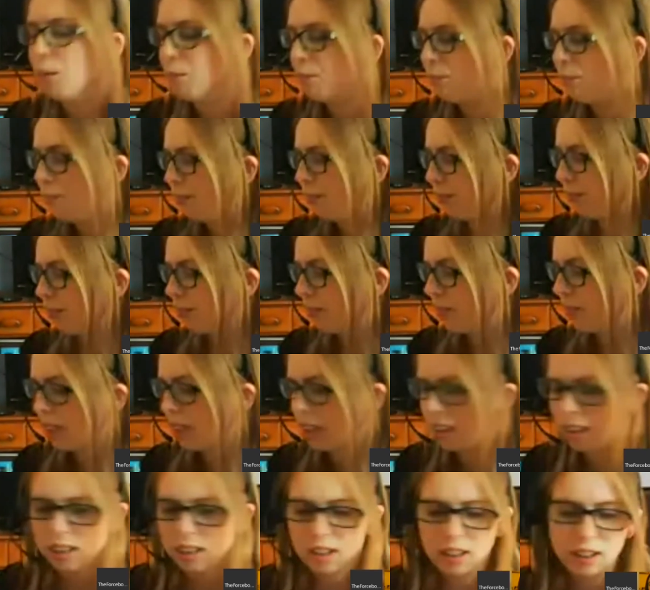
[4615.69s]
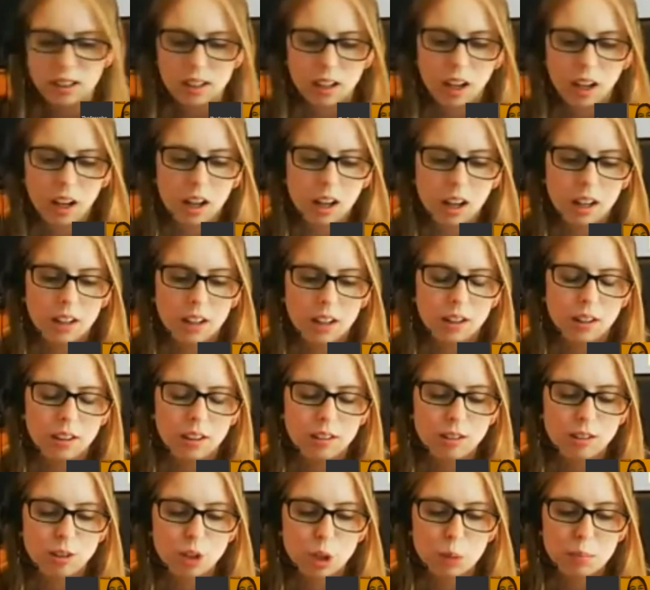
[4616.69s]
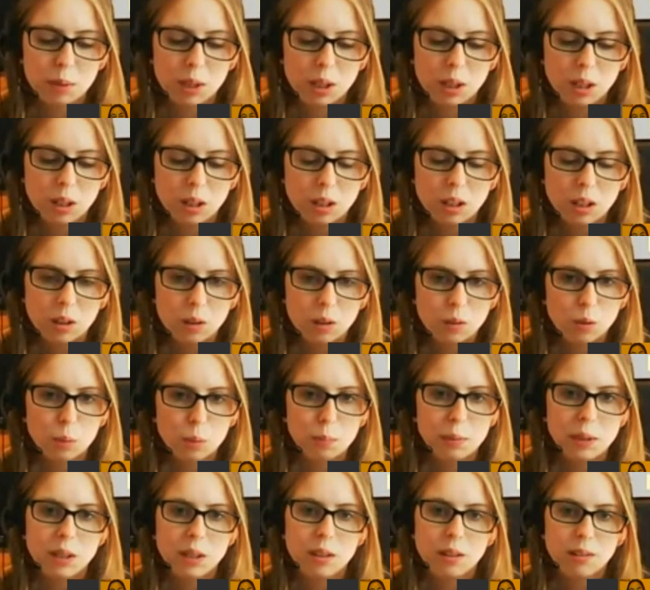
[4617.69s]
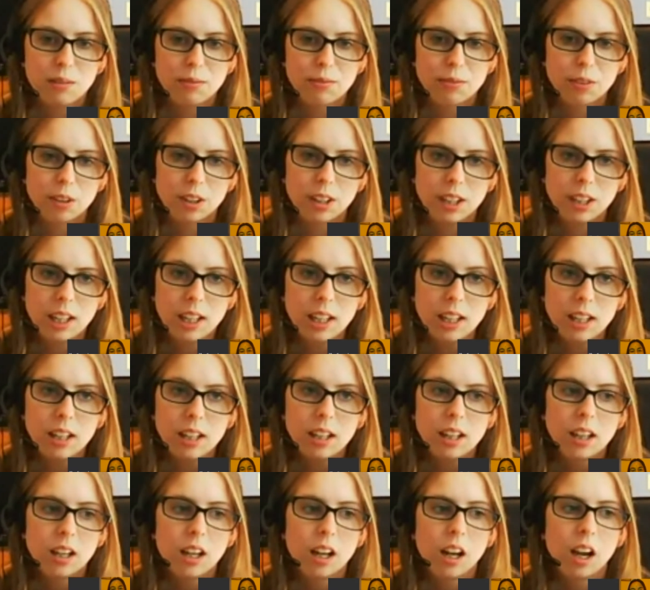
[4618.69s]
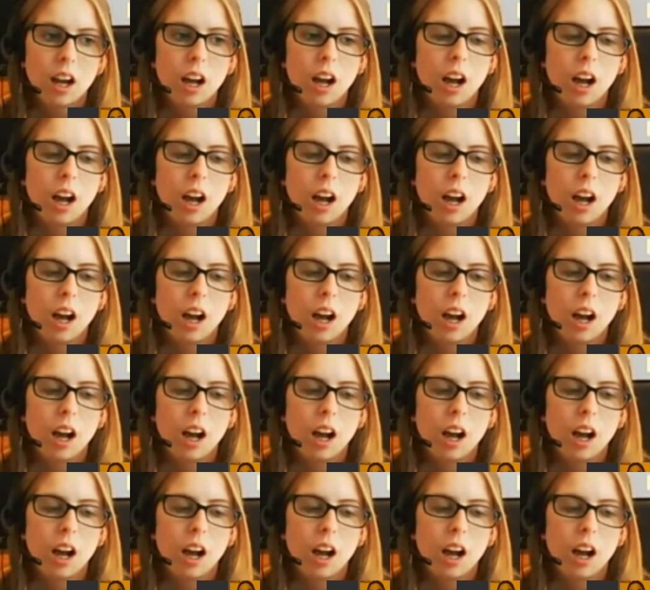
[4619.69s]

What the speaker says: The shipping will be free.